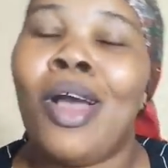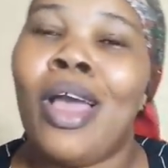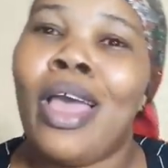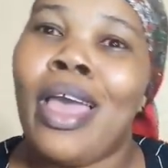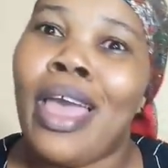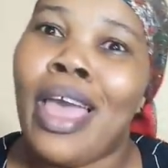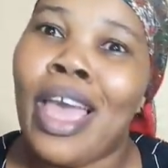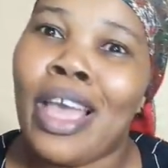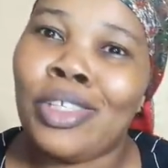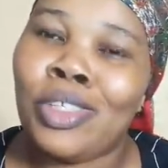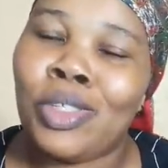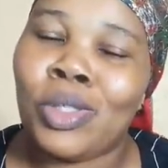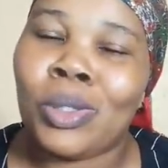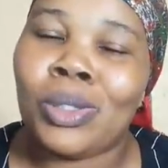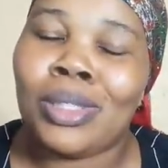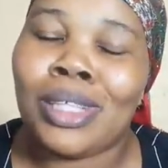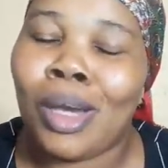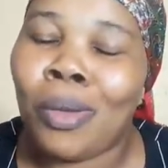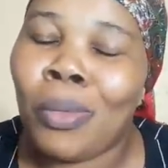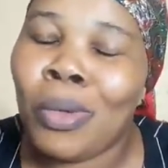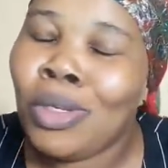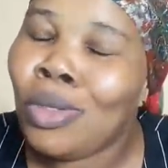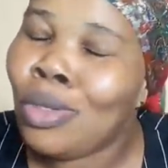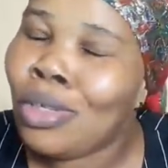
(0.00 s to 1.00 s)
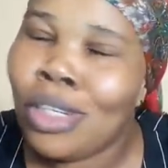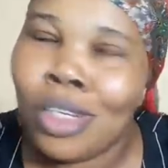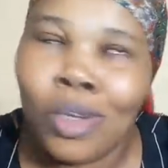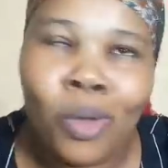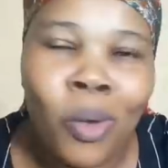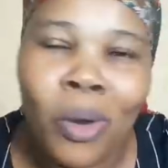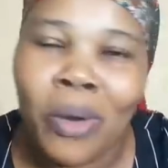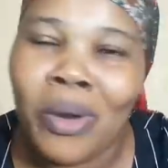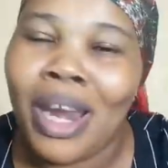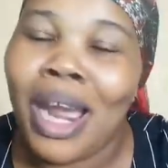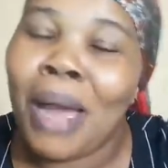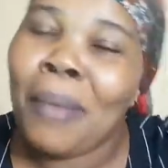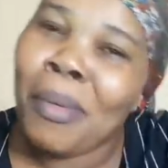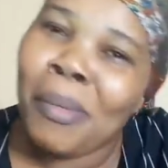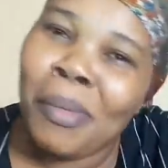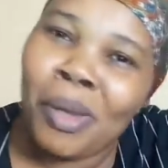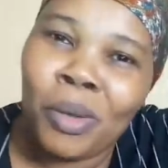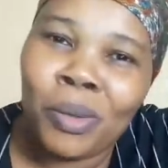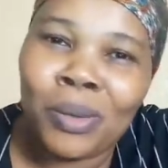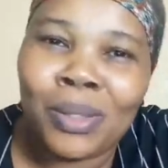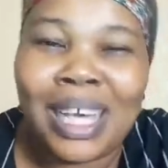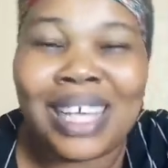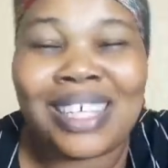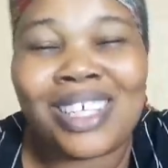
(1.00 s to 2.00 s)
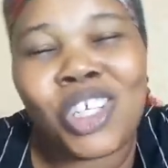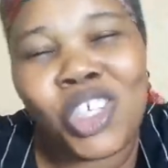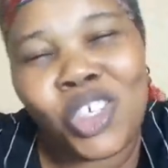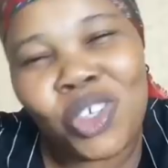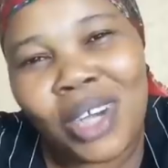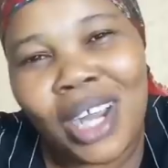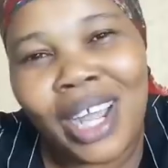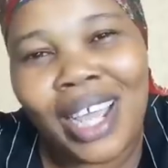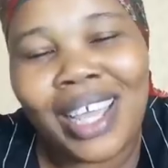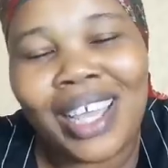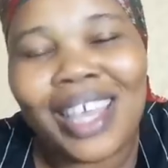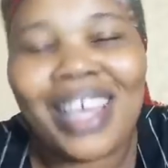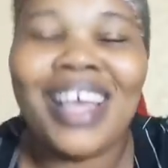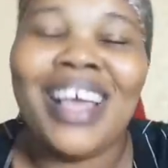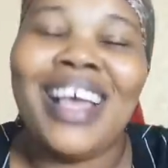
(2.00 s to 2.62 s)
Hey Jonah, we know the quarry. I've been making that try.